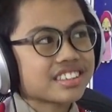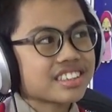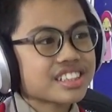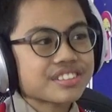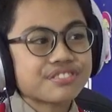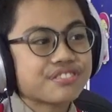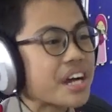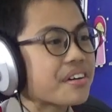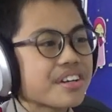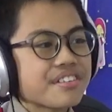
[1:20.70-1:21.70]
just
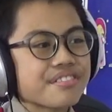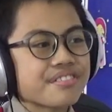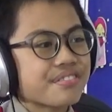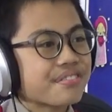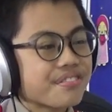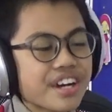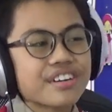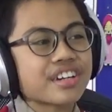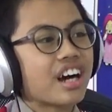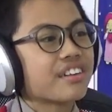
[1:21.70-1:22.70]
very,
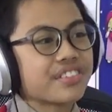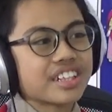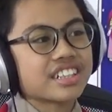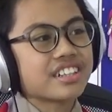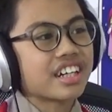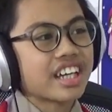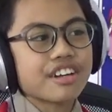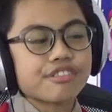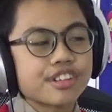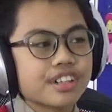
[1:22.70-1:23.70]
very confident
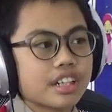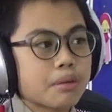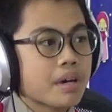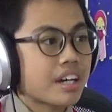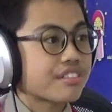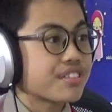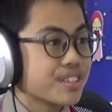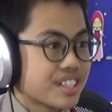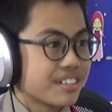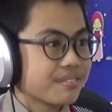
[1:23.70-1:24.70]
again for the better
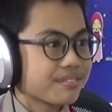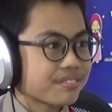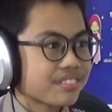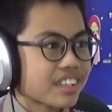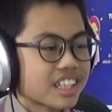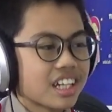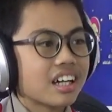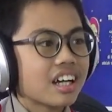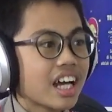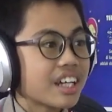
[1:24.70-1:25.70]
future. Yeah.
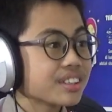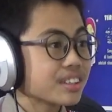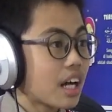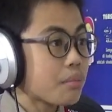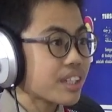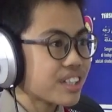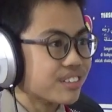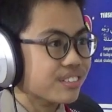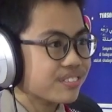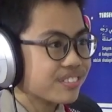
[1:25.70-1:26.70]
And also, how about
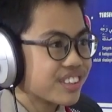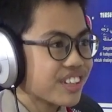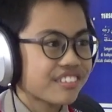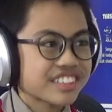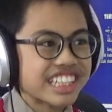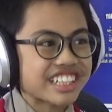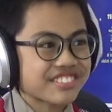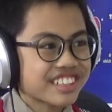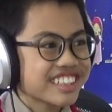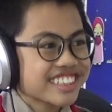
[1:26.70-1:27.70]
you? Do you have the same
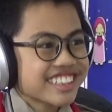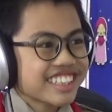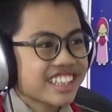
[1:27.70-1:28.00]
experience?